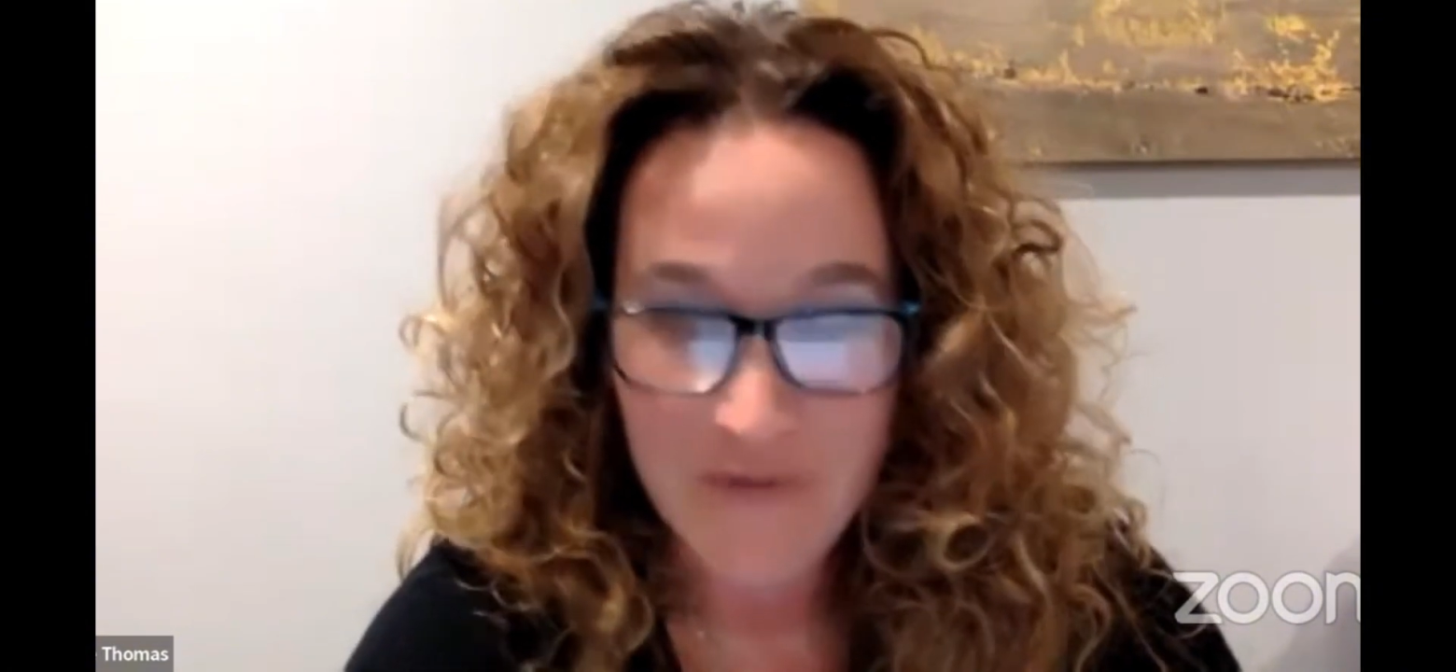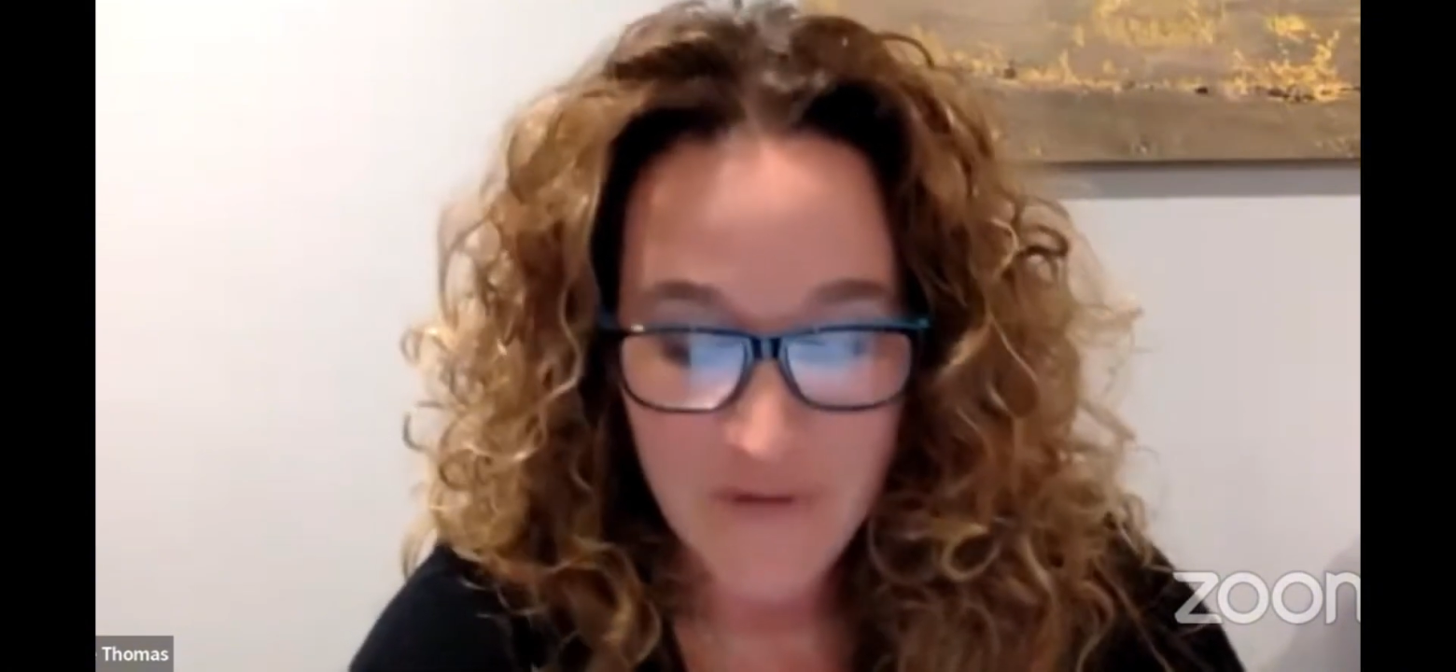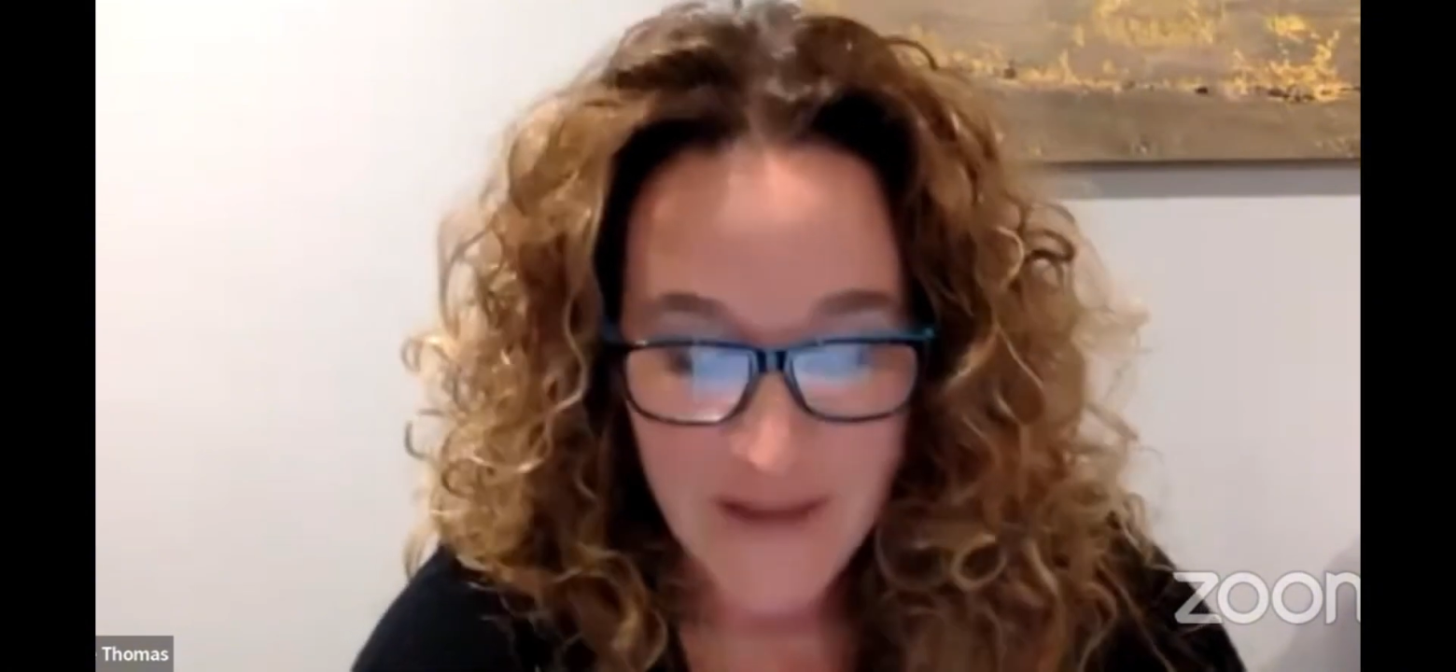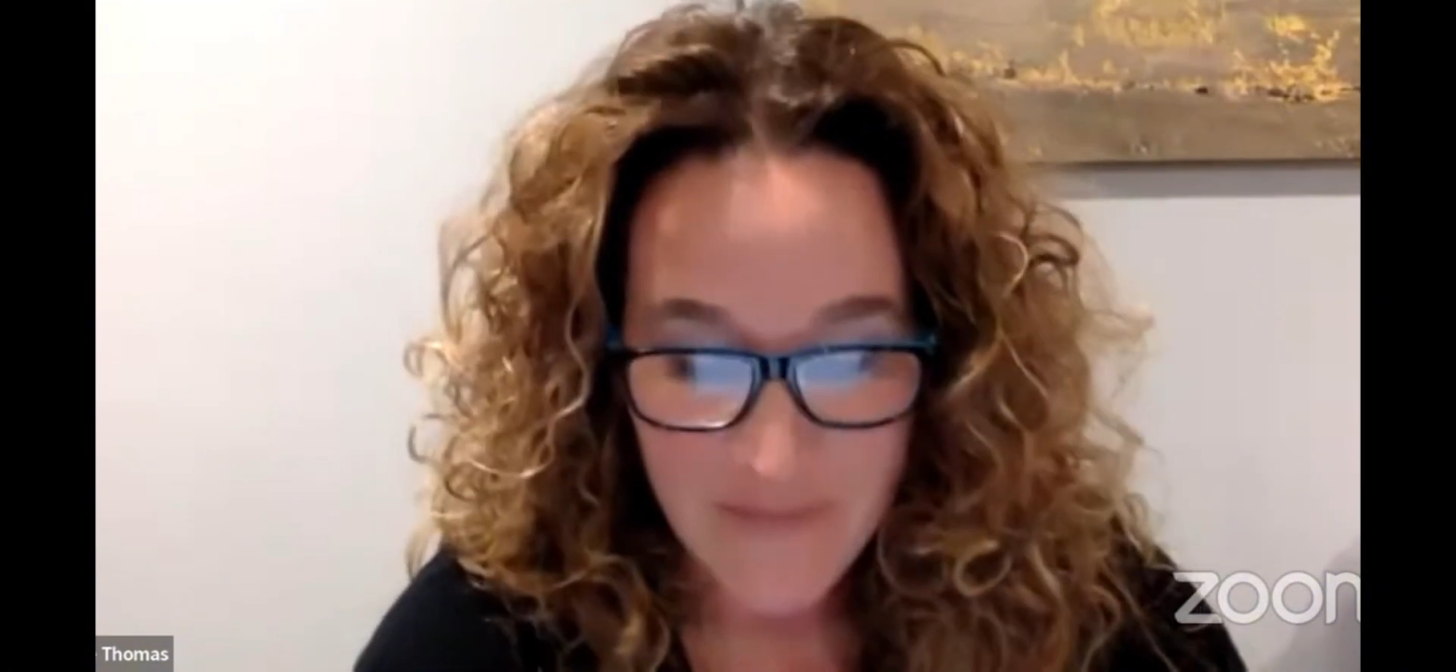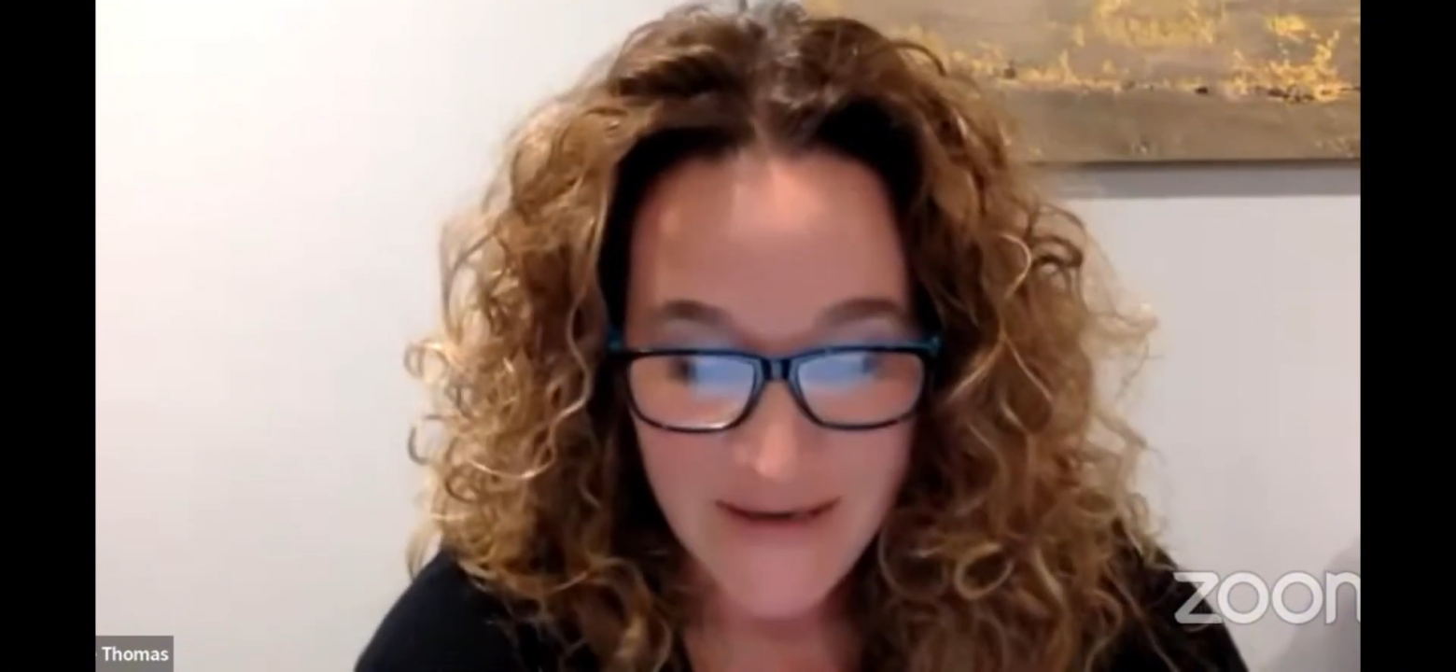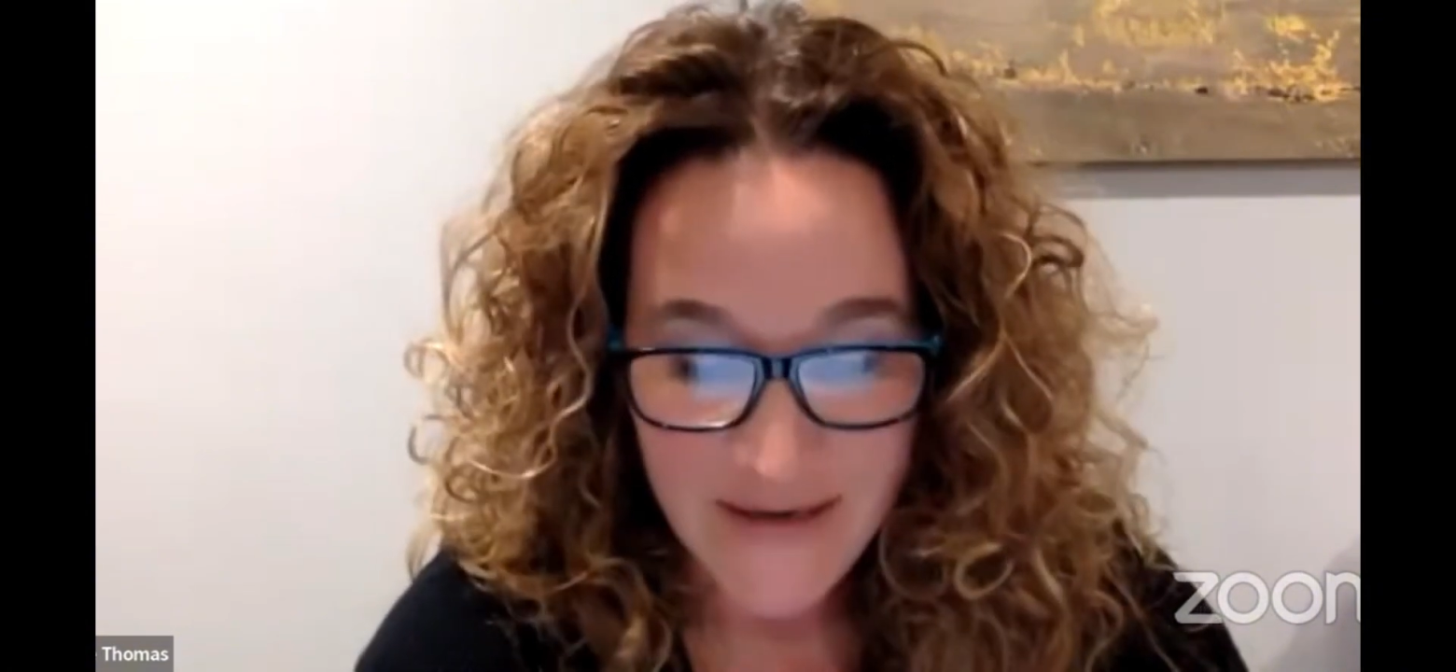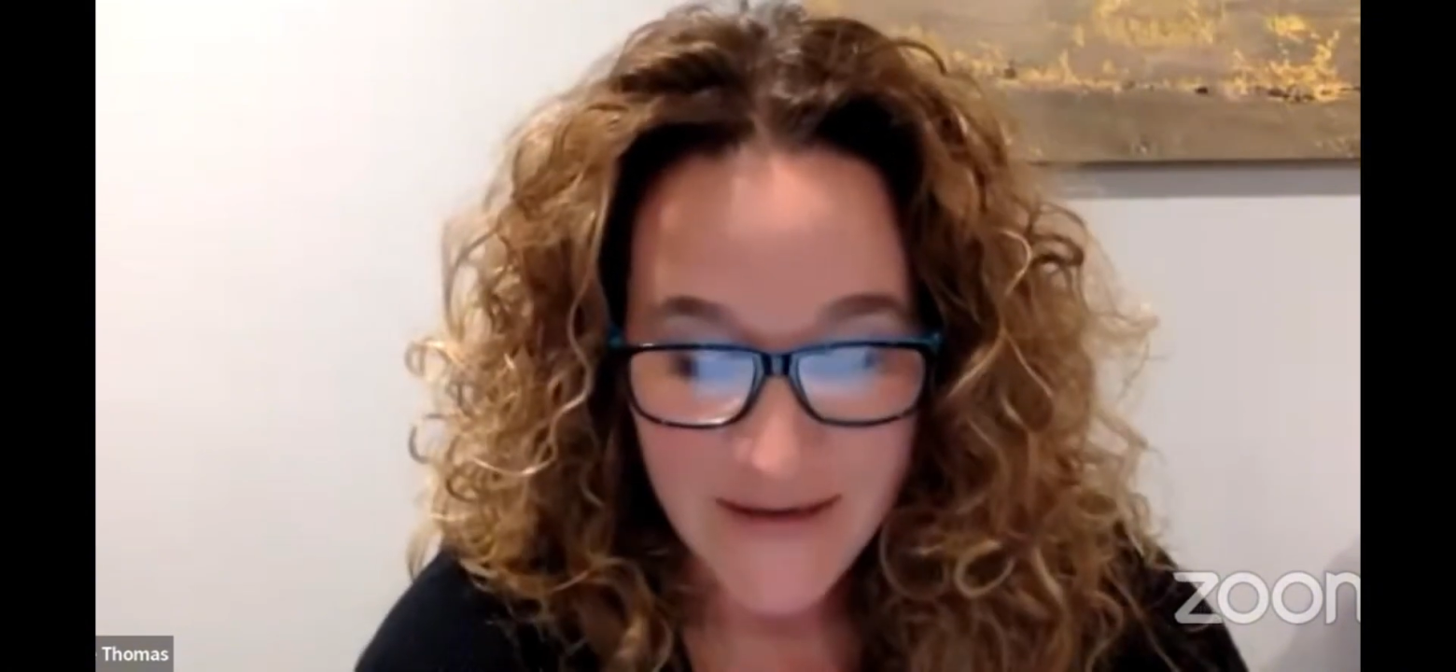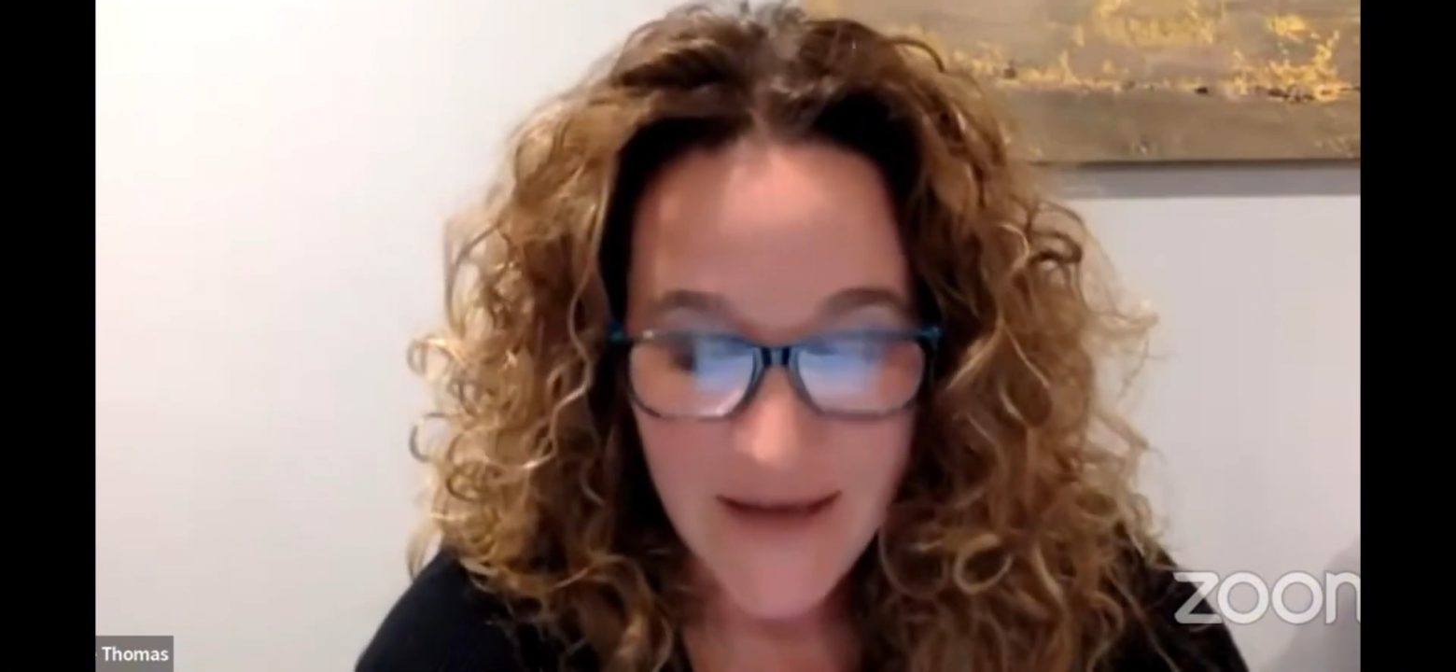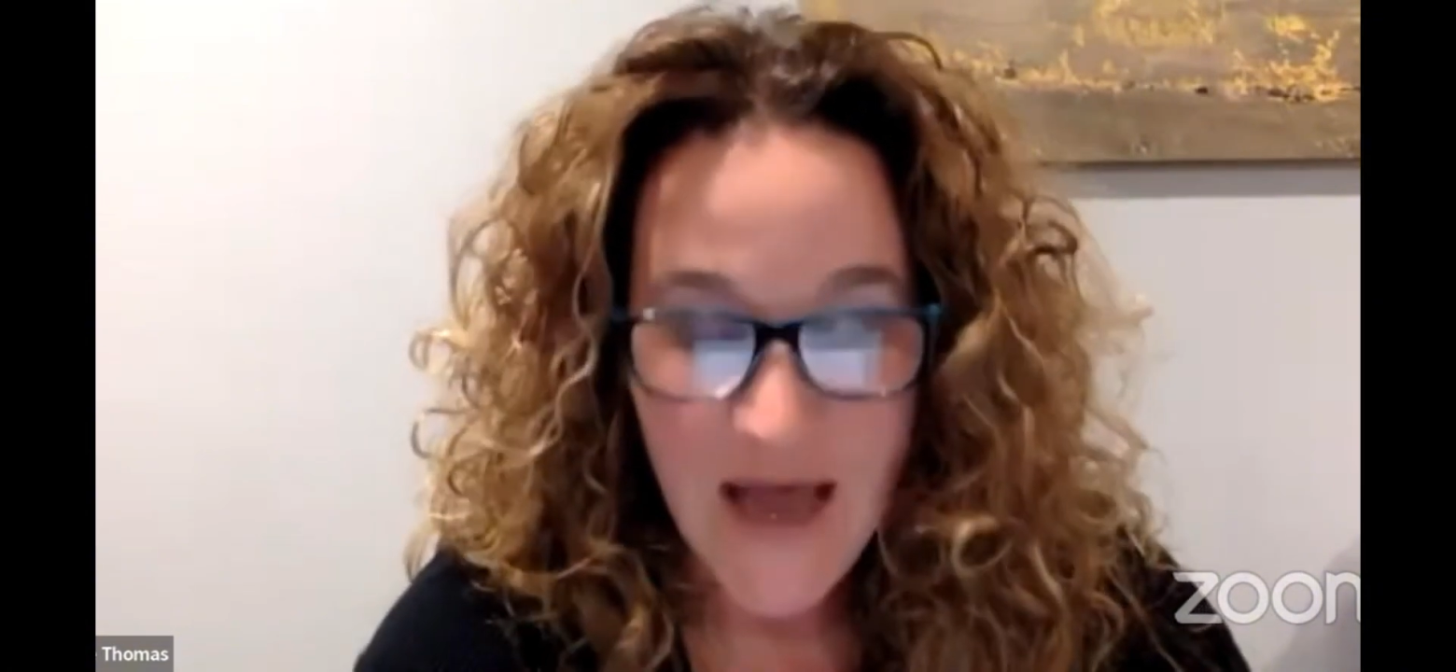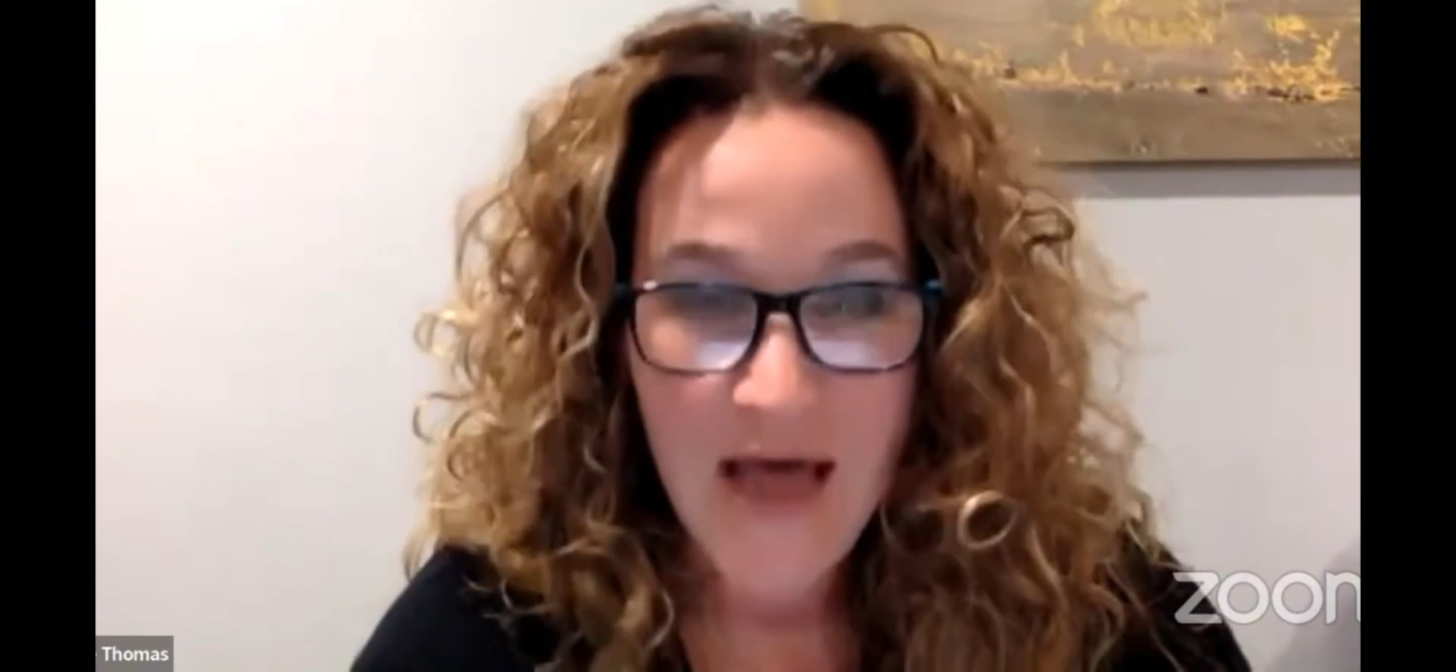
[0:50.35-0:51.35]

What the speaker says: for that meeting.